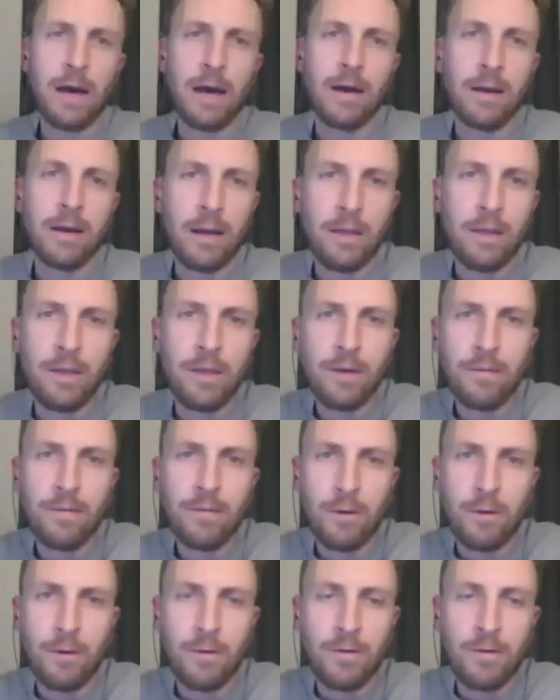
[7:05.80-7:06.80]
and I think
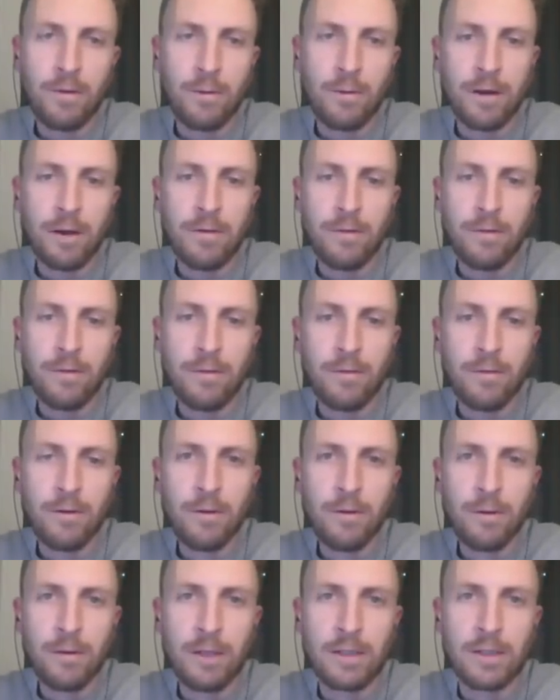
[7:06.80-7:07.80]
for a
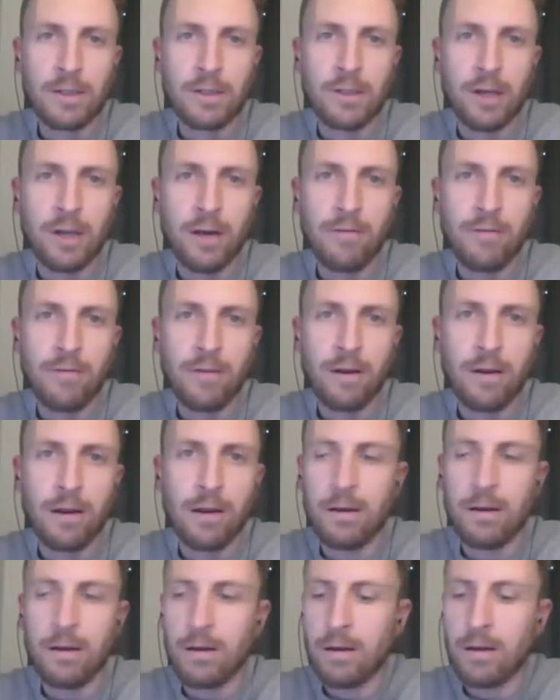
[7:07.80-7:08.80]
few reasons, Jeff,
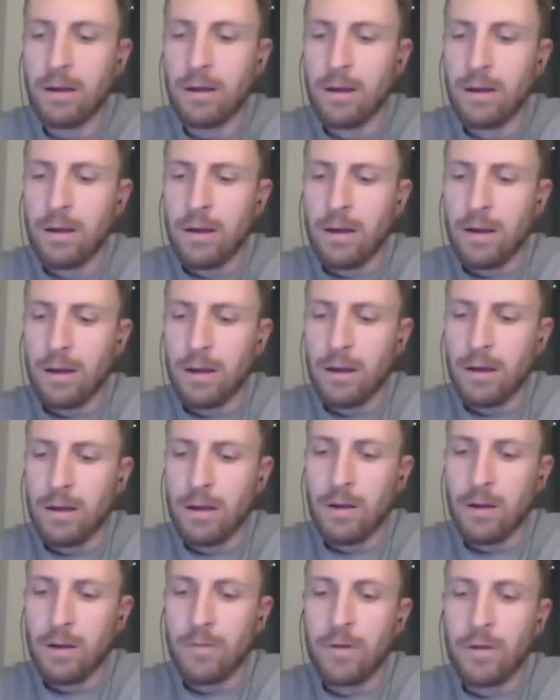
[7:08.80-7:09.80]
and
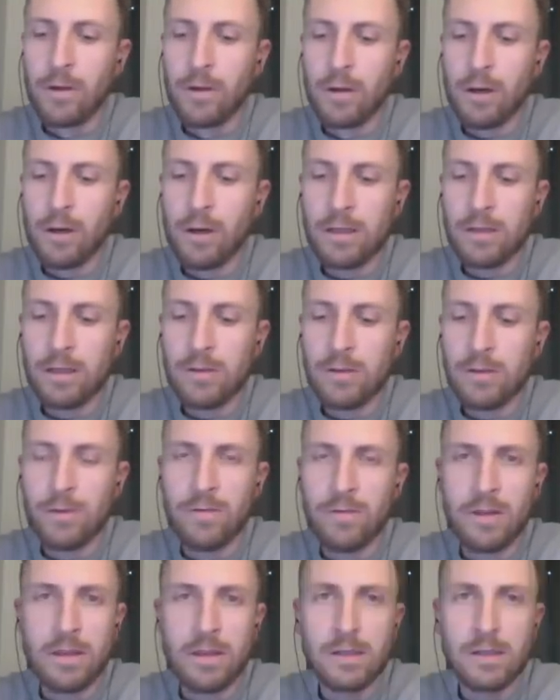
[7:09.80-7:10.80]
if you look at sort of
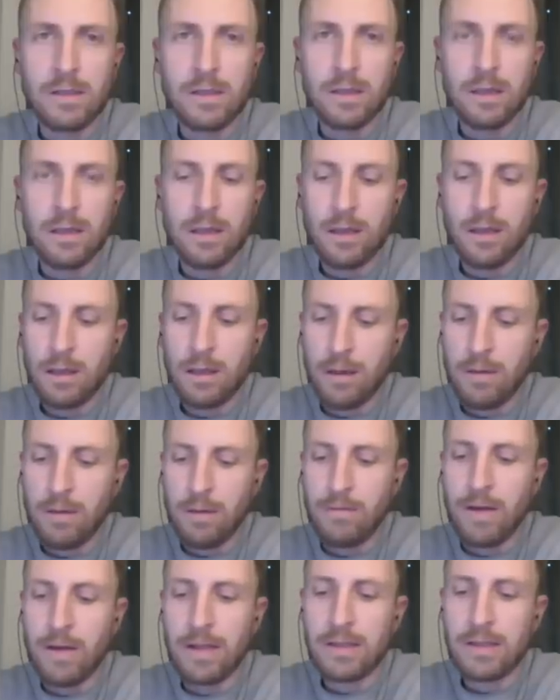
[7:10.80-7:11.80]
these
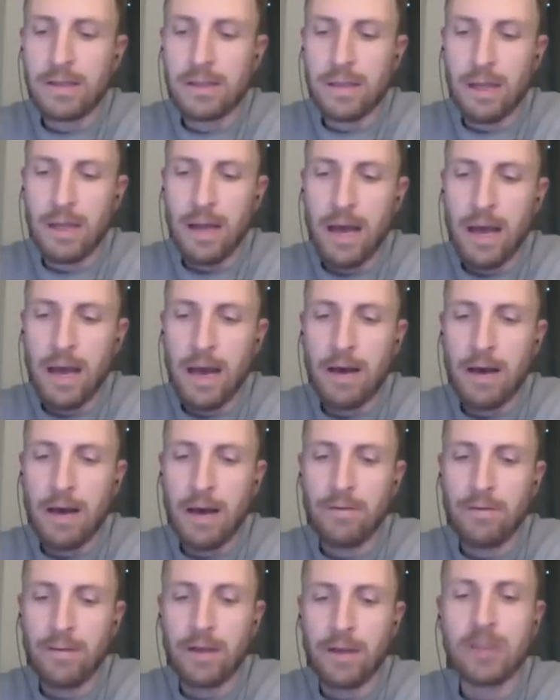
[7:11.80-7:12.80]
events that
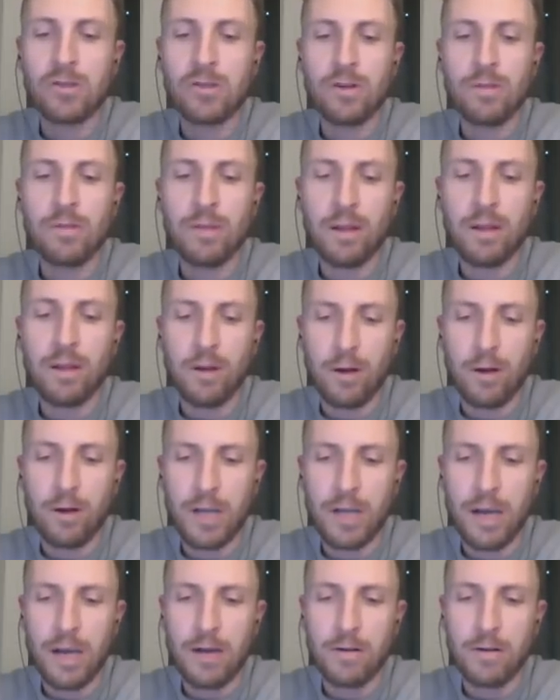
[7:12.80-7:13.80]
have extremely large
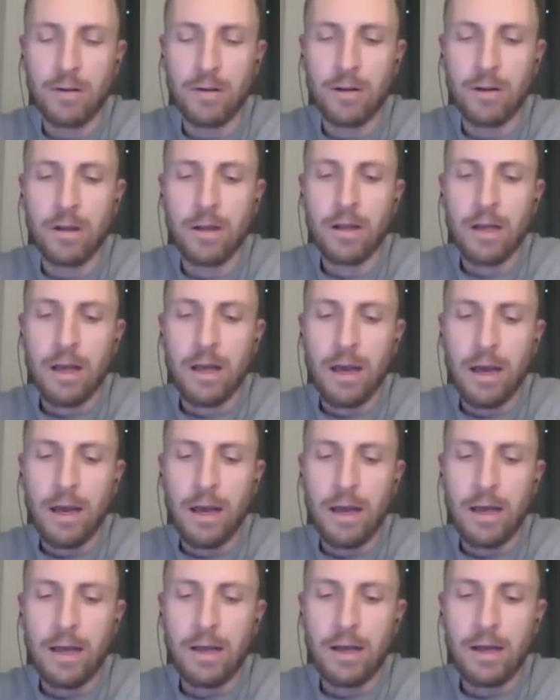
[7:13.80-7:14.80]
handle
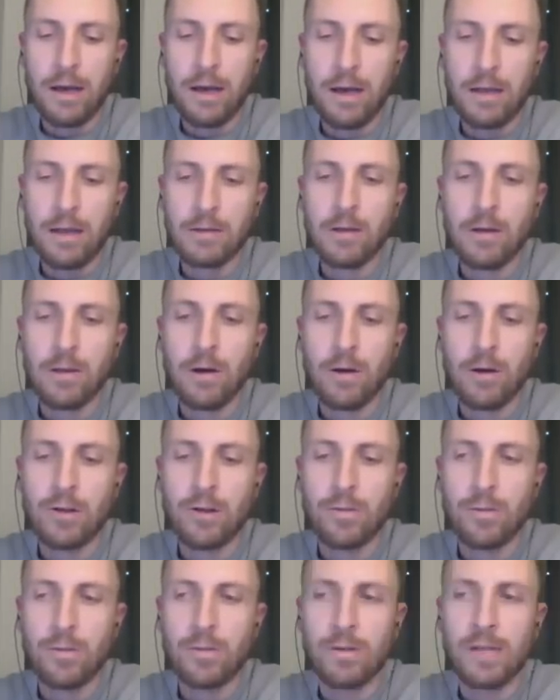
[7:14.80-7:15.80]
and a larger
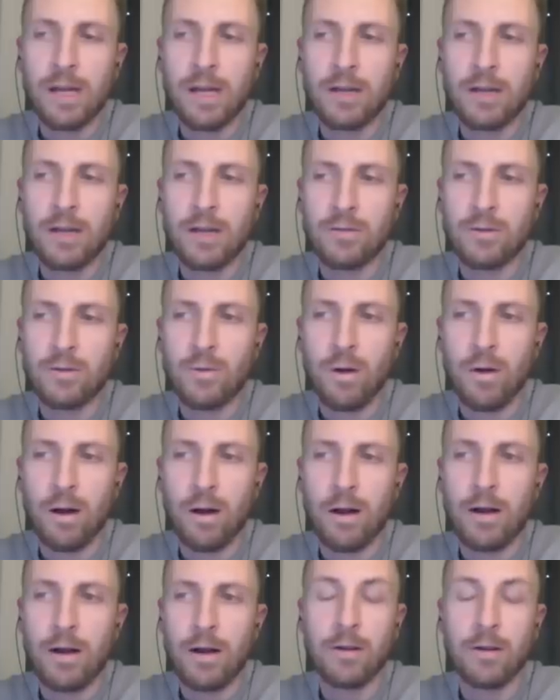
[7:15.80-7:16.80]
percentage of square
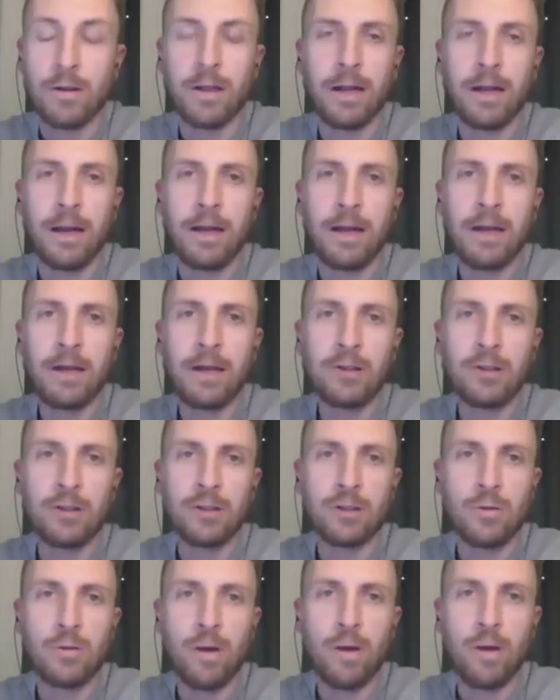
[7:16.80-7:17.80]
handle, and not just
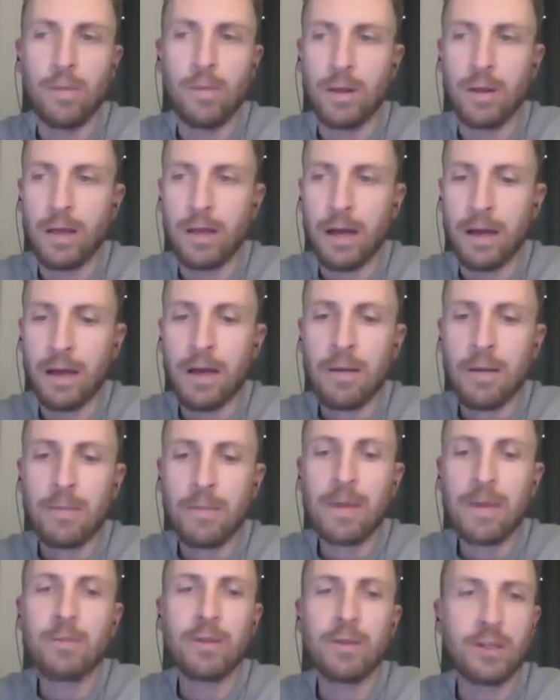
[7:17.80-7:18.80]
square, but like
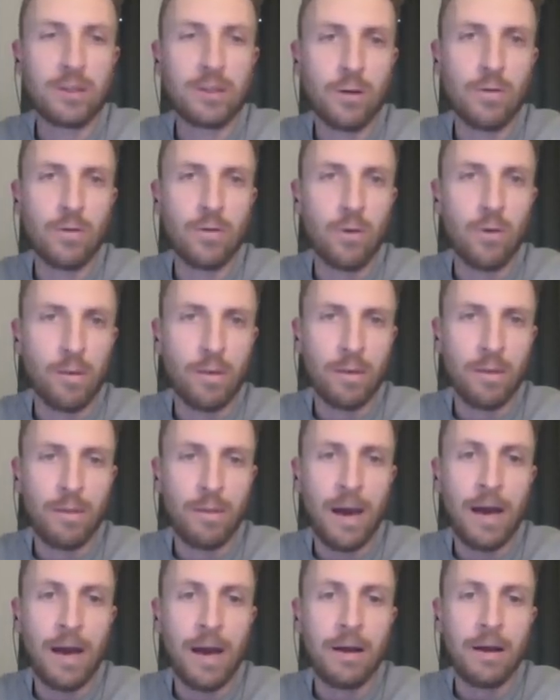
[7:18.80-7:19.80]
people that don't normally
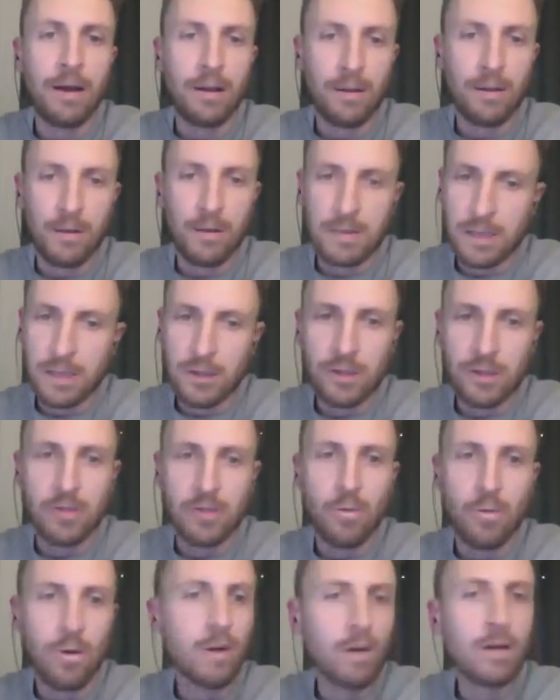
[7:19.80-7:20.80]
bet, such as the
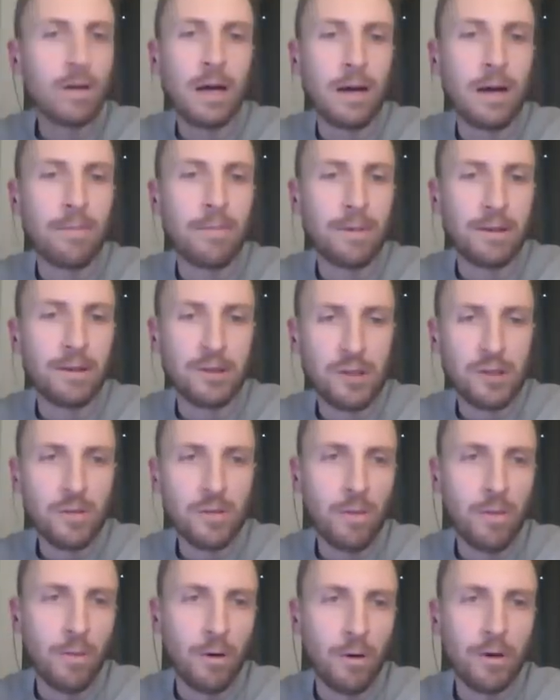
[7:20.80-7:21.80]
World Cup and the
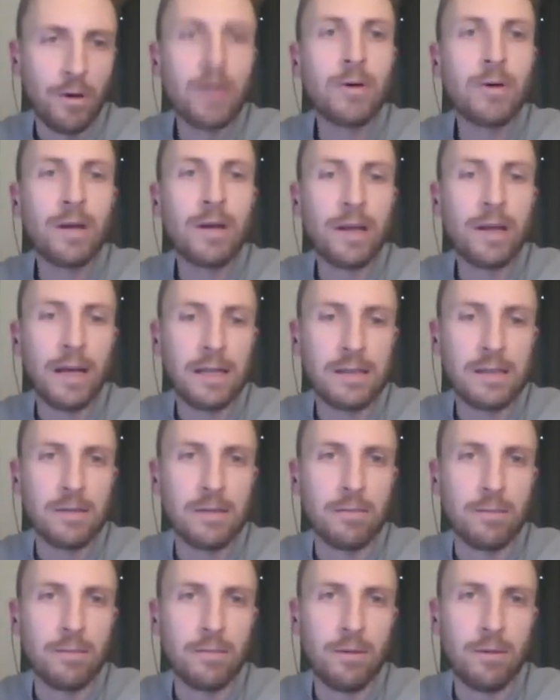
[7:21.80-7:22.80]
Super Bowl, you can get
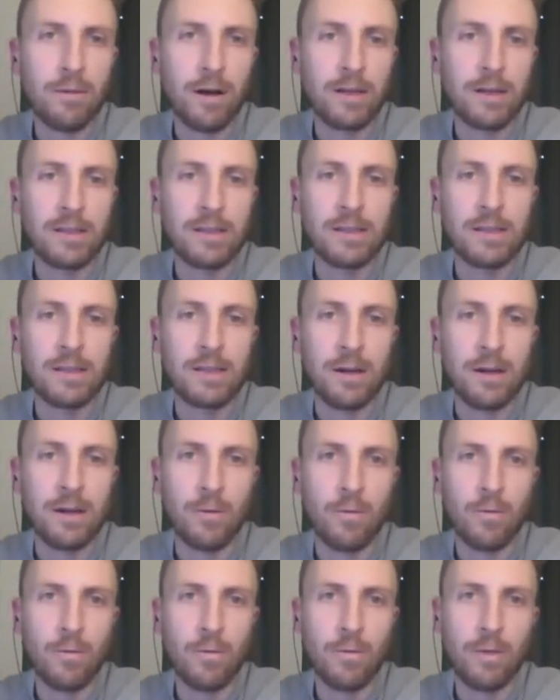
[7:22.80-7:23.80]
some prices that
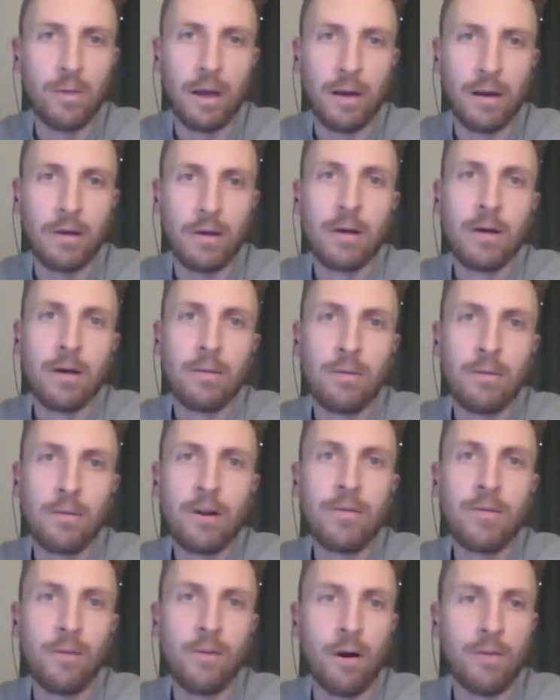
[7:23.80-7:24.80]
are like pretty
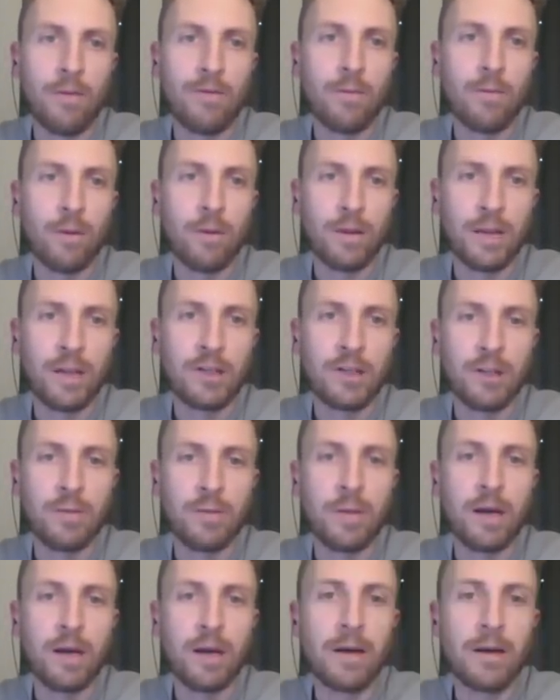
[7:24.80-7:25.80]
far from what they should
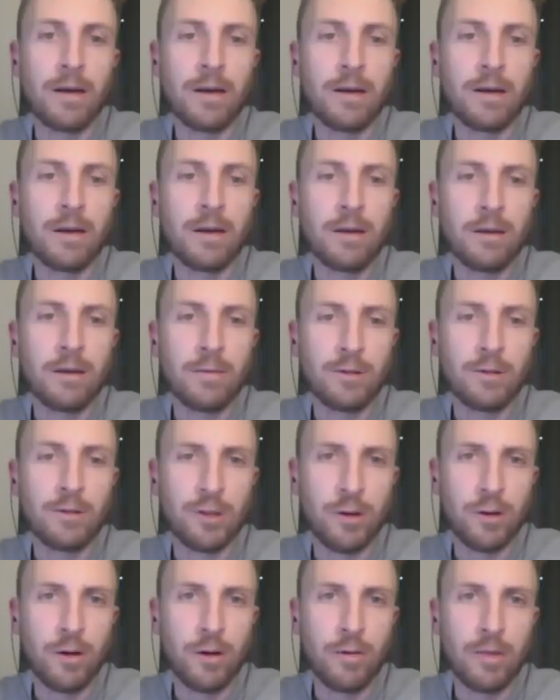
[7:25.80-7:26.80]
be. Would you
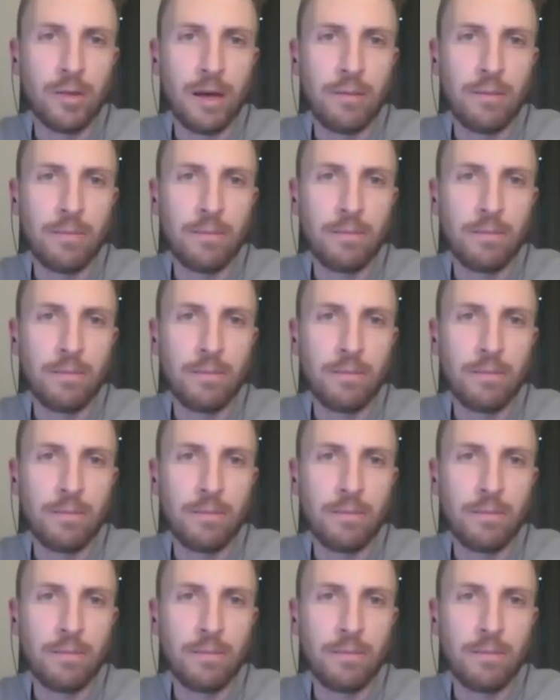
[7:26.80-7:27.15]
agree with that?